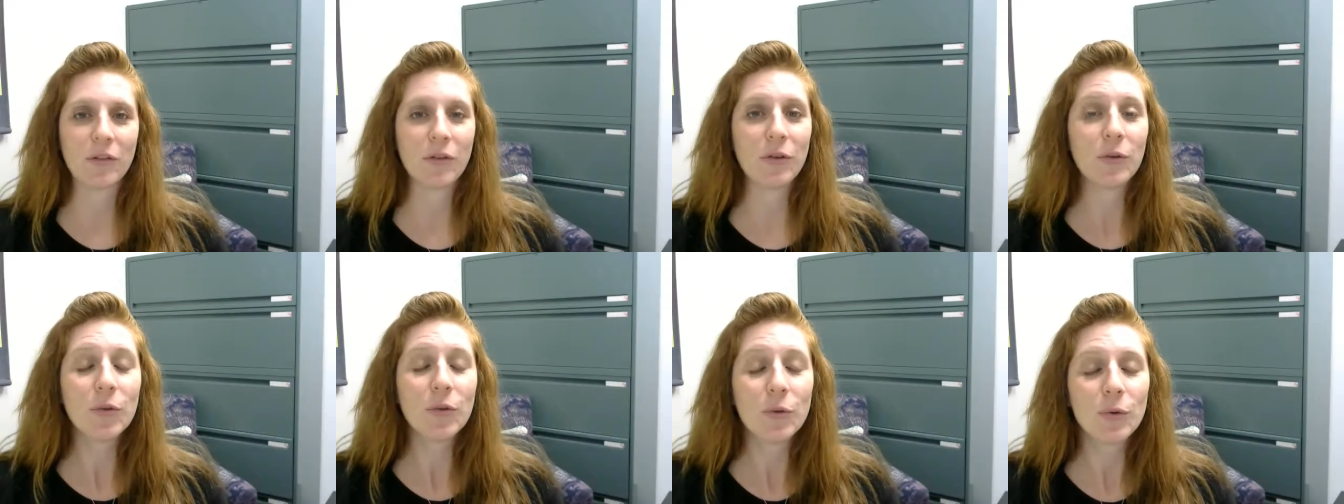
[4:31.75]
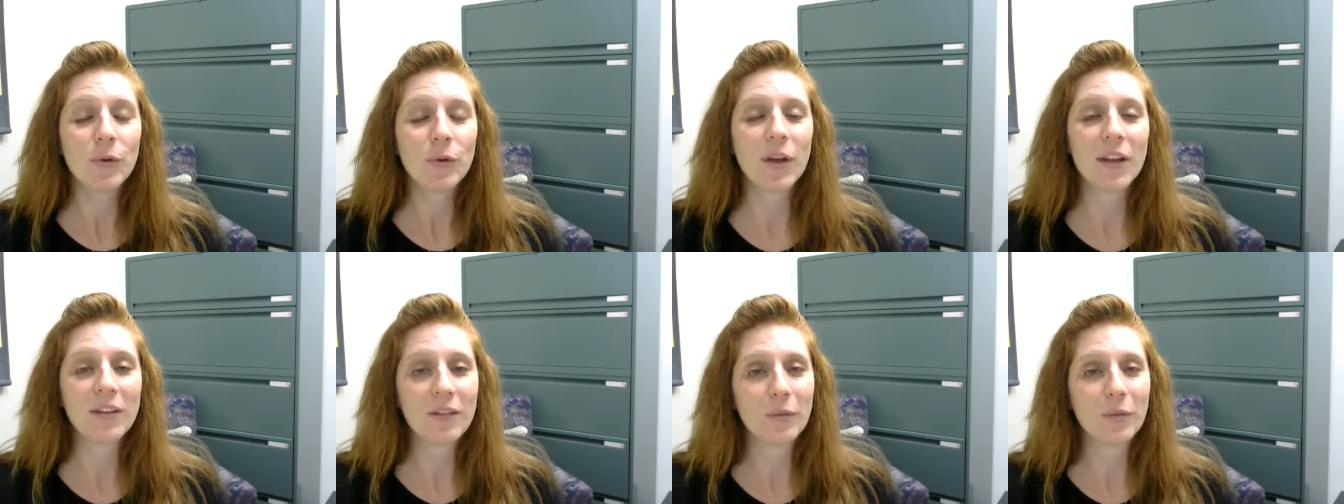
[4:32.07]

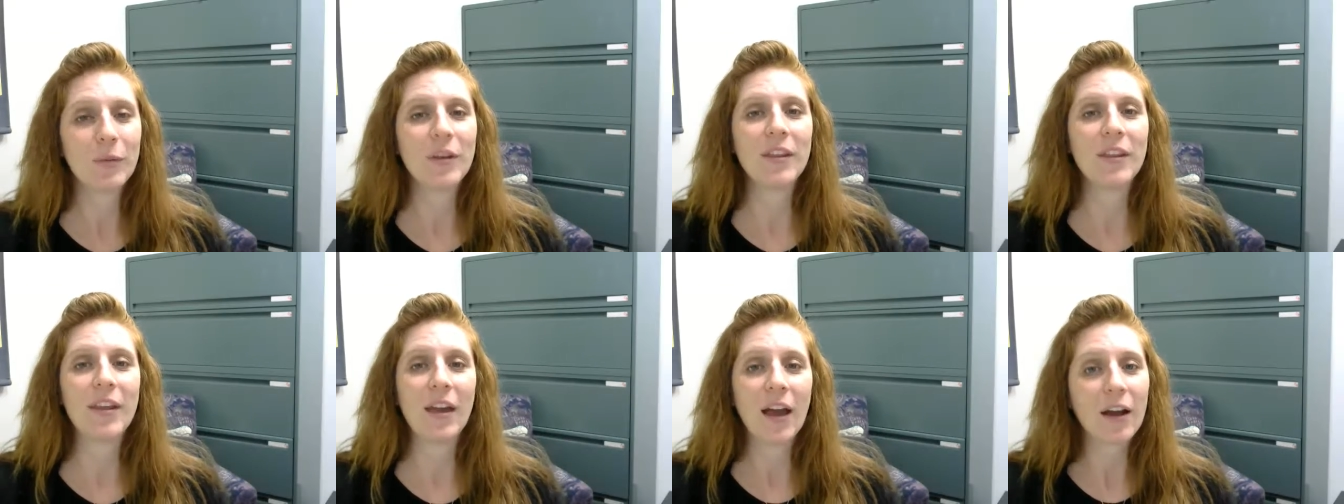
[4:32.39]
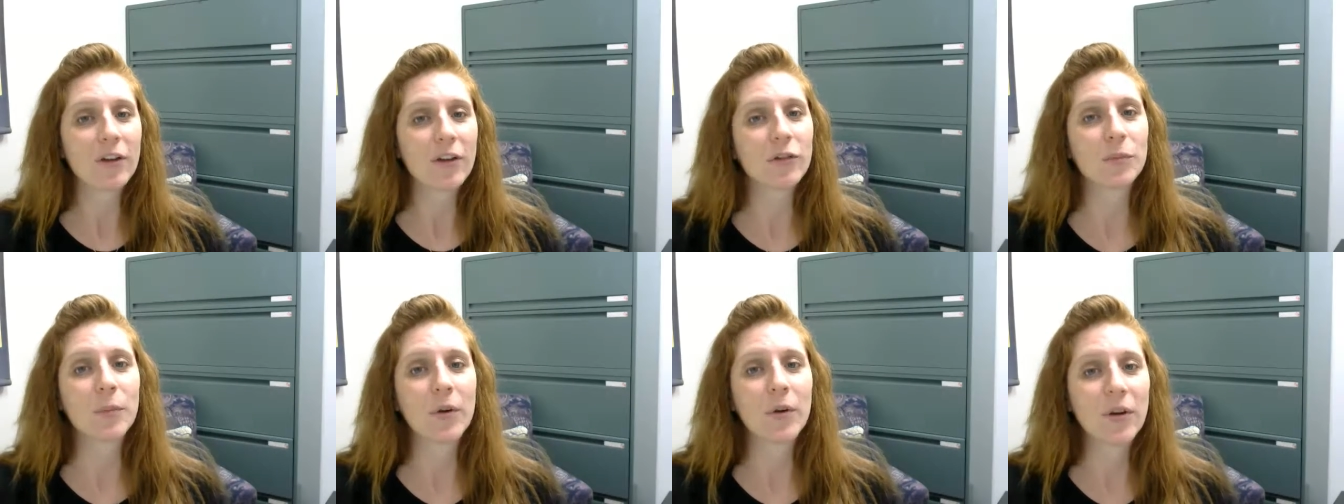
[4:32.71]
you get to be the
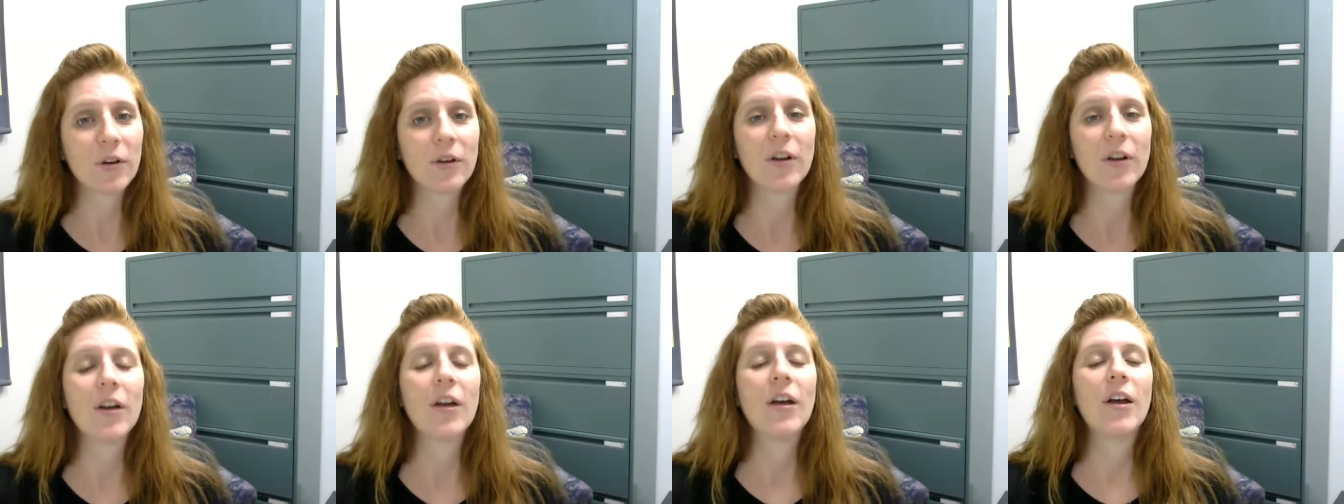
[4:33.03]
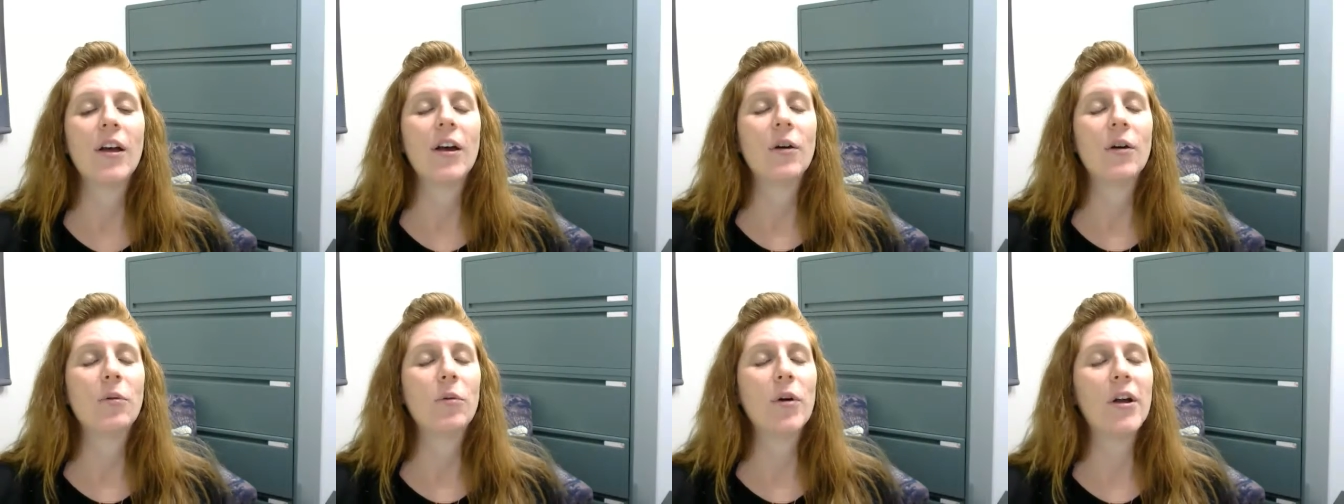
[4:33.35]
expert,
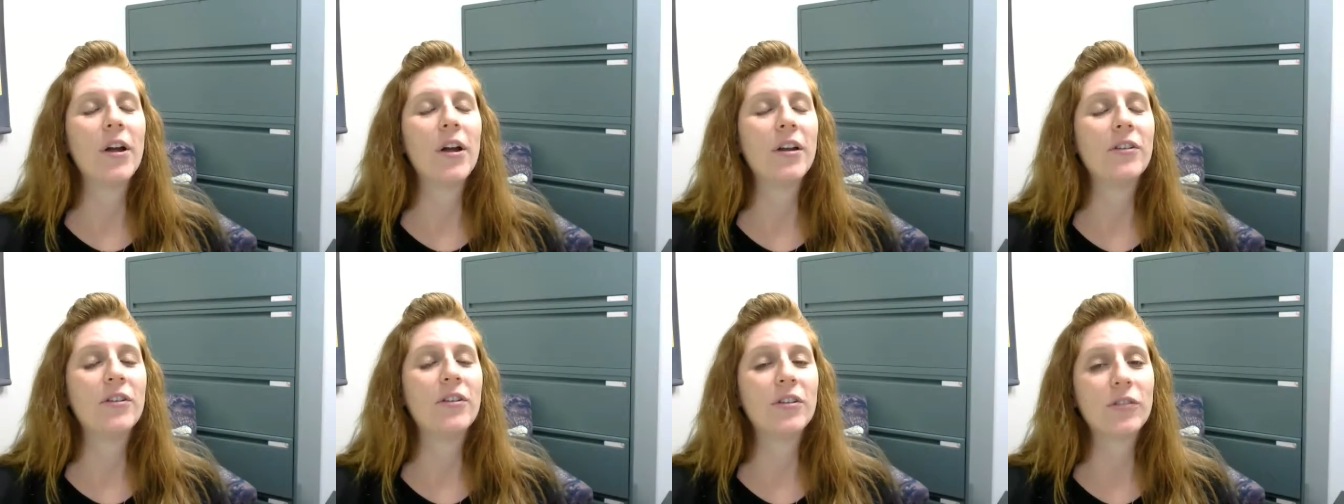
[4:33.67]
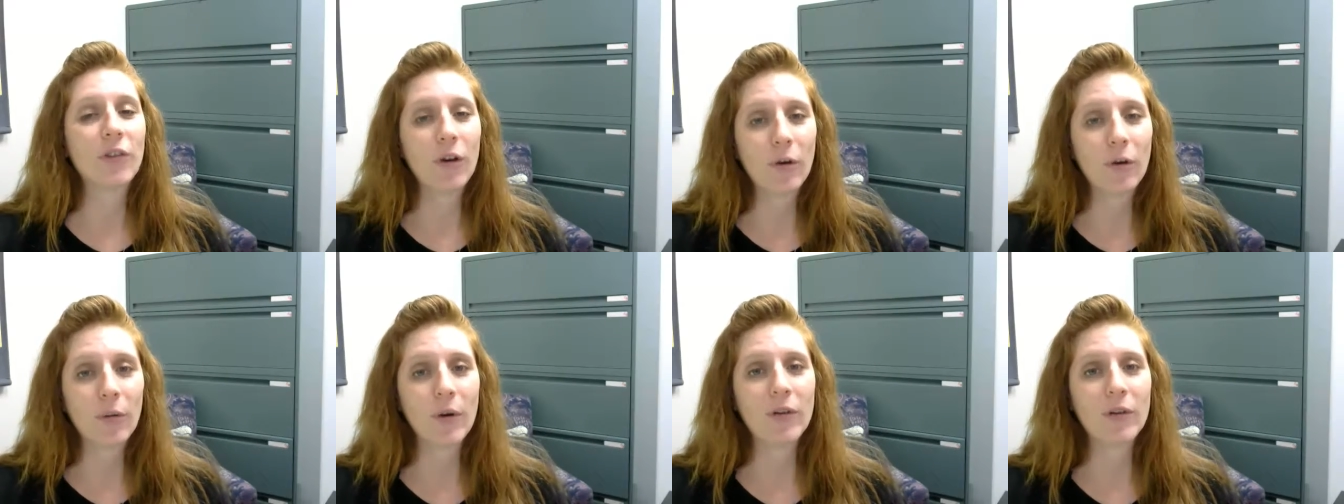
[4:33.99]
which is
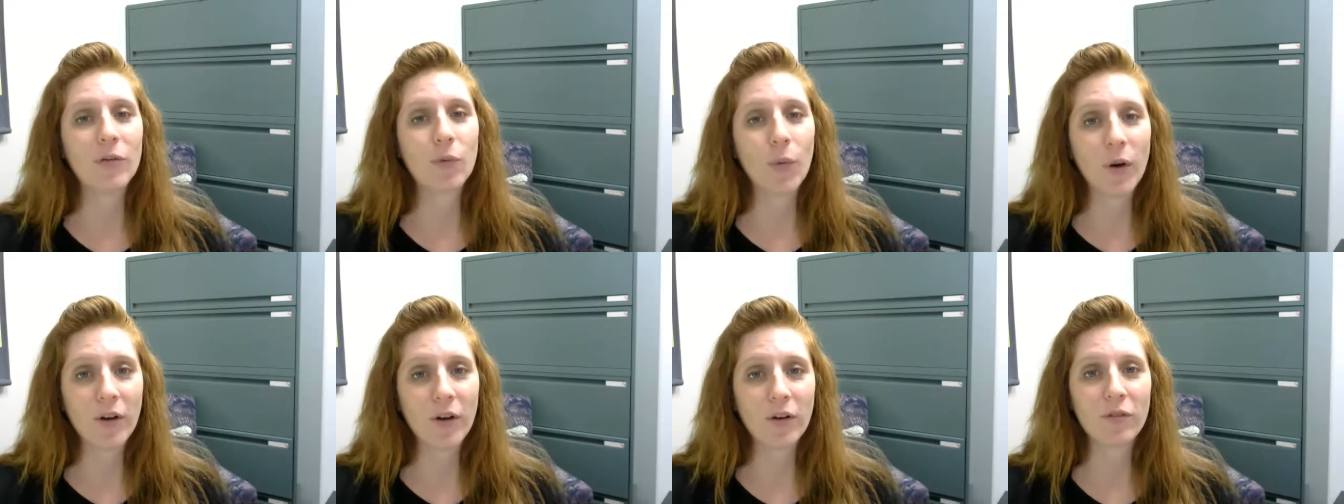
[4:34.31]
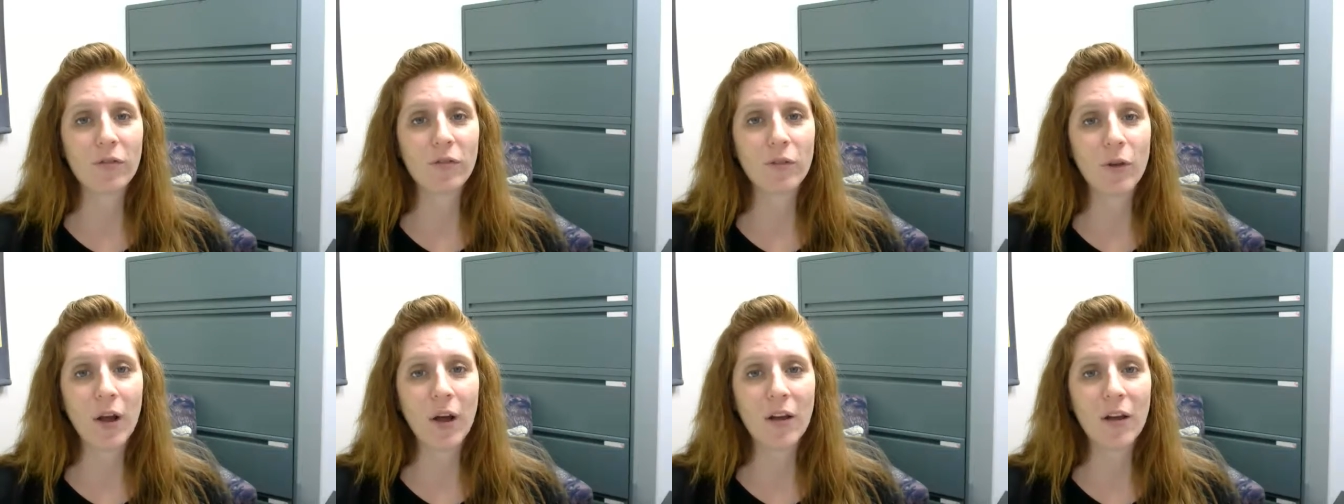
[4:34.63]
always wonderful.